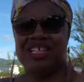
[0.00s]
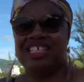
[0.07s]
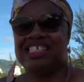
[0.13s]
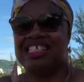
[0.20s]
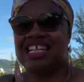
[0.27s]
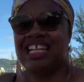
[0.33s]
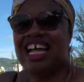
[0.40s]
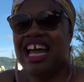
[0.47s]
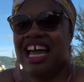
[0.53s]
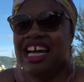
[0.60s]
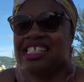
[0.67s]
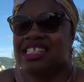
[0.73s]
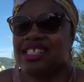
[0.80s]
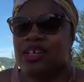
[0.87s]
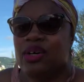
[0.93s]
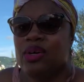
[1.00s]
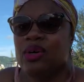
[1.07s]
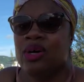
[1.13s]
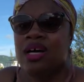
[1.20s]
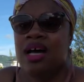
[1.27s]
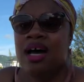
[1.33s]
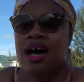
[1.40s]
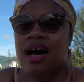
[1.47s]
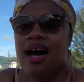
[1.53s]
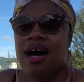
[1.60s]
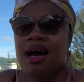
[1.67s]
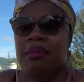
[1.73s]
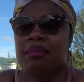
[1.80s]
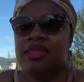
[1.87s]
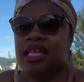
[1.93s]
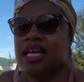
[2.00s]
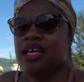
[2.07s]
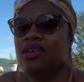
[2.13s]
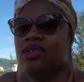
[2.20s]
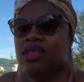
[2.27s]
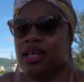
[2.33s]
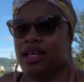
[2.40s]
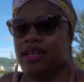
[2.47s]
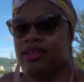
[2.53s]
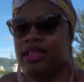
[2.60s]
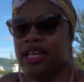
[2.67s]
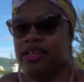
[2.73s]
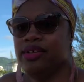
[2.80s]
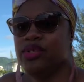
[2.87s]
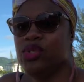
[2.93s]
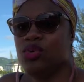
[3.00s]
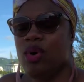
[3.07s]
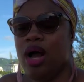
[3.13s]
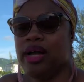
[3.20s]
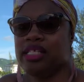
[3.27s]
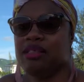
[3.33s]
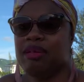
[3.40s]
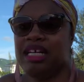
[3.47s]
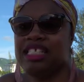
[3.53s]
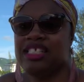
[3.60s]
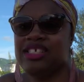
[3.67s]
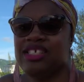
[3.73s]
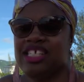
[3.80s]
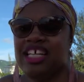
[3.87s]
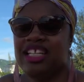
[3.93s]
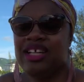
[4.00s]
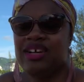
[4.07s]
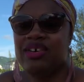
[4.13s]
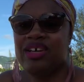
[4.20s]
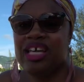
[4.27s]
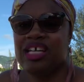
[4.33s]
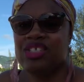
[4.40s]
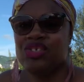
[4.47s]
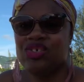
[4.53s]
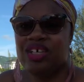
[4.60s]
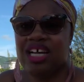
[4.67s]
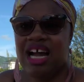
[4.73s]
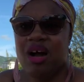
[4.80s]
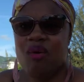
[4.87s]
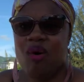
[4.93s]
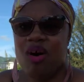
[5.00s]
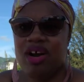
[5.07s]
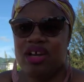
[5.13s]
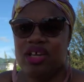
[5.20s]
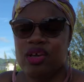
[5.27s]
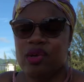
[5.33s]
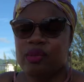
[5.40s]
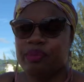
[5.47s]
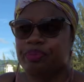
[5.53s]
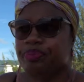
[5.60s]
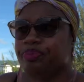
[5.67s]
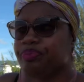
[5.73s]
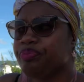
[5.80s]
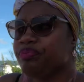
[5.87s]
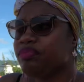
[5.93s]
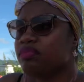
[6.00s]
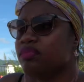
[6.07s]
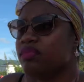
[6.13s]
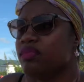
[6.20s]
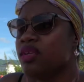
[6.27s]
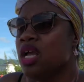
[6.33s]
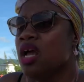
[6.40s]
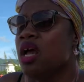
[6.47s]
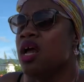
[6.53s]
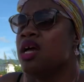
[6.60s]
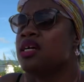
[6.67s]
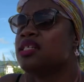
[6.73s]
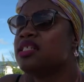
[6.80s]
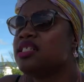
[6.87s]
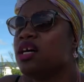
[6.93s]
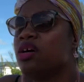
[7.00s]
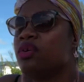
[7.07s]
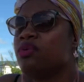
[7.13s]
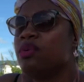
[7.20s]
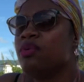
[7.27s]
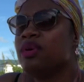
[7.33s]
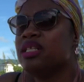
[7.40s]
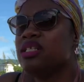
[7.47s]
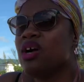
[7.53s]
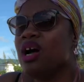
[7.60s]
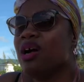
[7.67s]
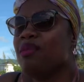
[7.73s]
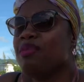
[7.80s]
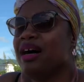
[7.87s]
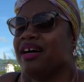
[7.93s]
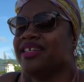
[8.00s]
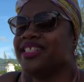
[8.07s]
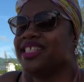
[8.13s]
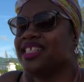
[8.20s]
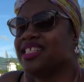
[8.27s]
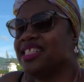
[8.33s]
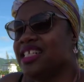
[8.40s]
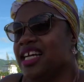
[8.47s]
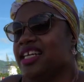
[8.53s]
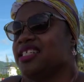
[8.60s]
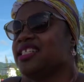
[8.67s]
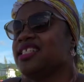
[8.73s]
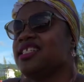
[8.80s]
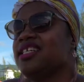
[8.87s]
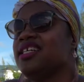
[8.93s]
you this class. So thank you to our sponsors. Hello, Kendra, how are you? So when we talk about success,